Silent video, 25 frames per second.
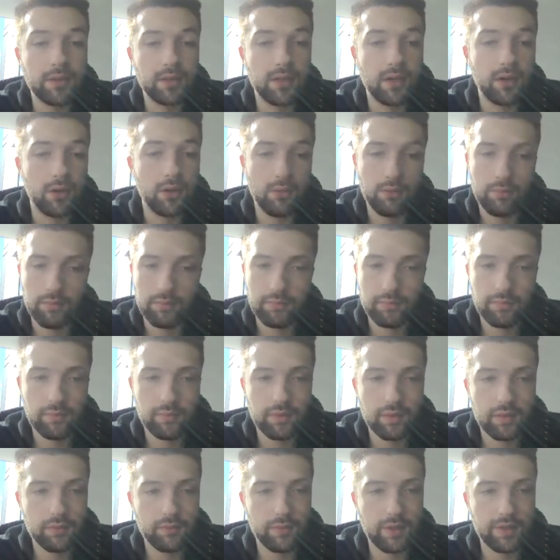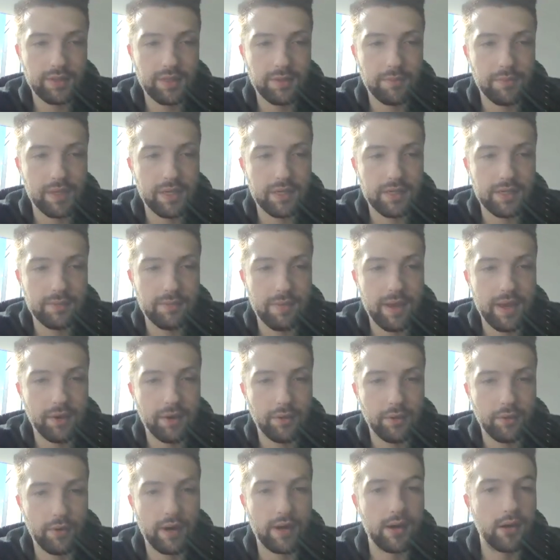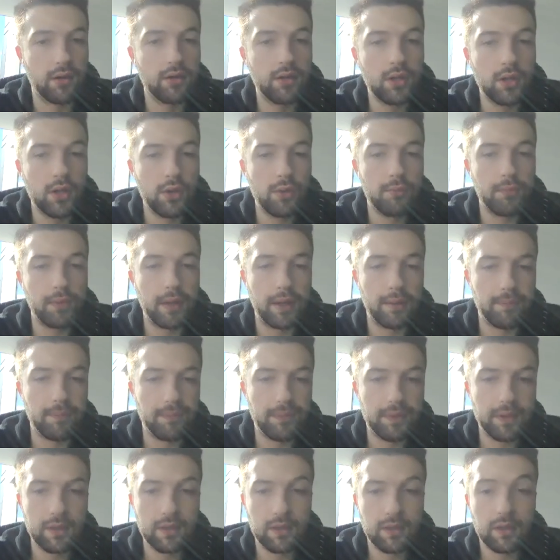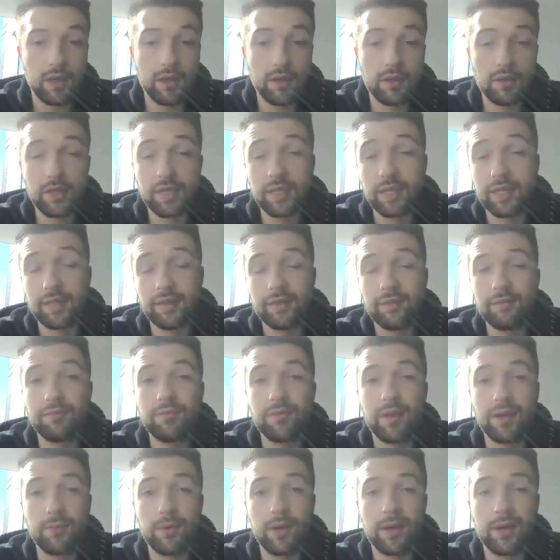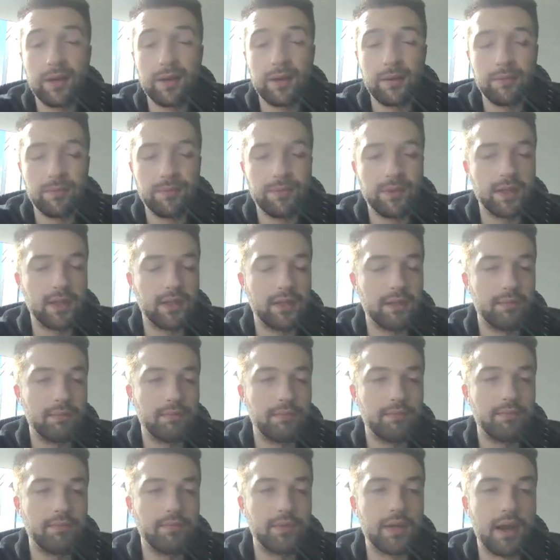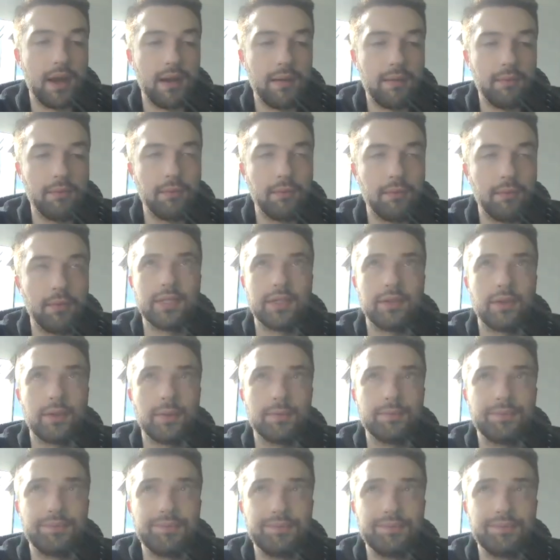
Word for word: So rest in peace, Matt Corral. But luckily, the um the what is it called?